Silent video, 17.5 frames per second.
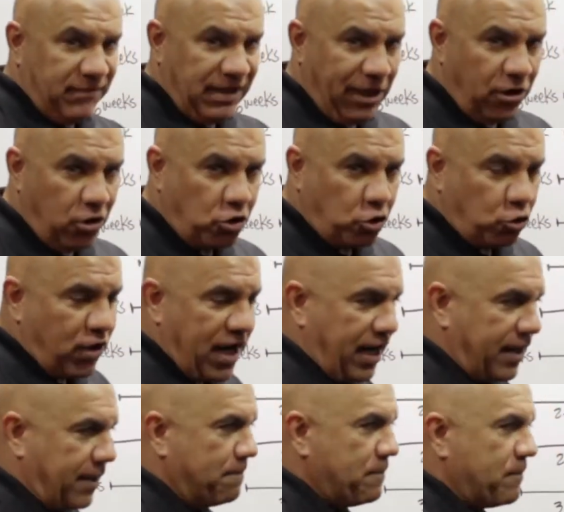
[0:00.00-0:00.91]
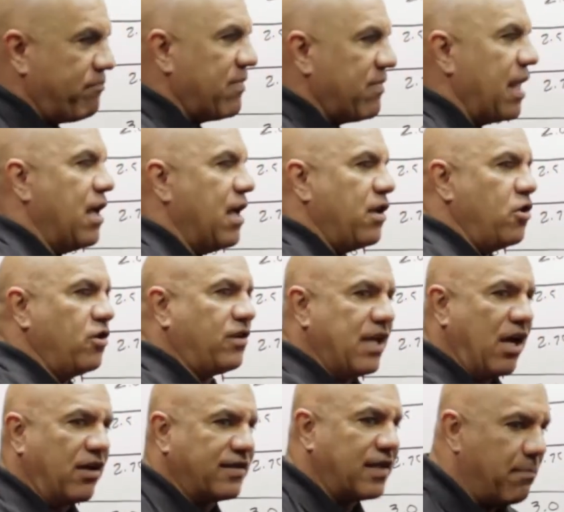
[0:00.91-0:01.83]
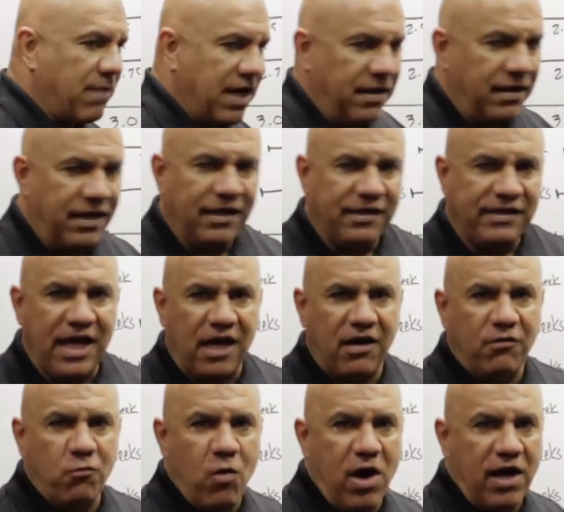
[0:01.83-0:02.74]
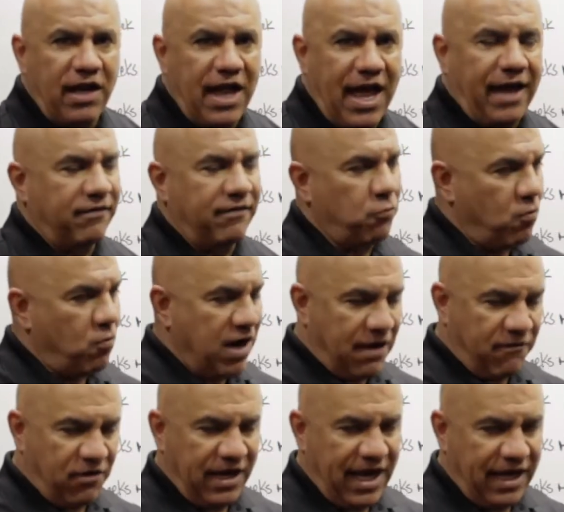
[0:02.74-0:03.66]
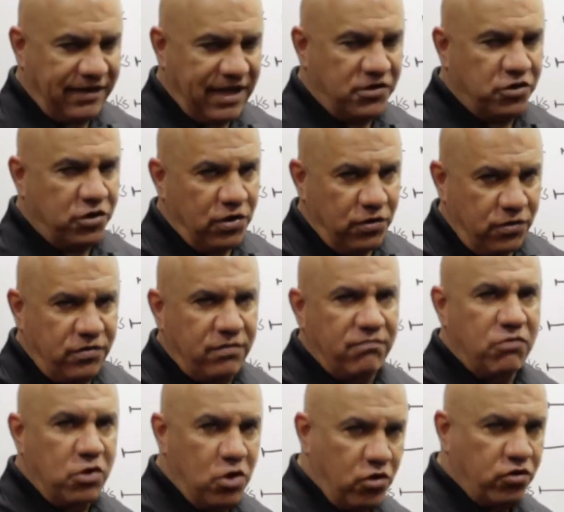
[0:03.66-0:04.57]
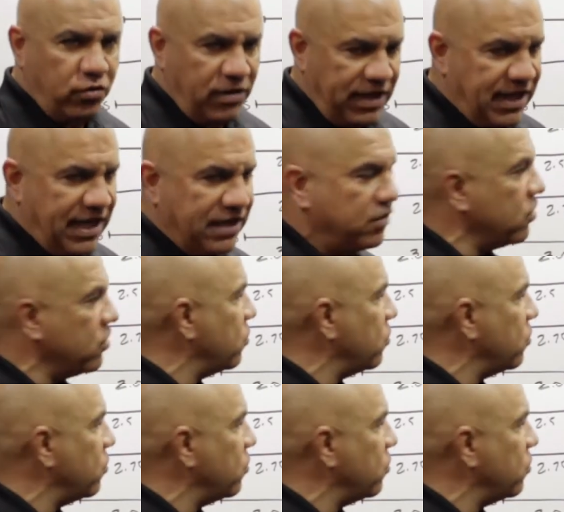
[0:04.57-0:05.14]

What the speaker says: little trick, you tell somebody, get on one leg. Whatever leg they choose, usually it's a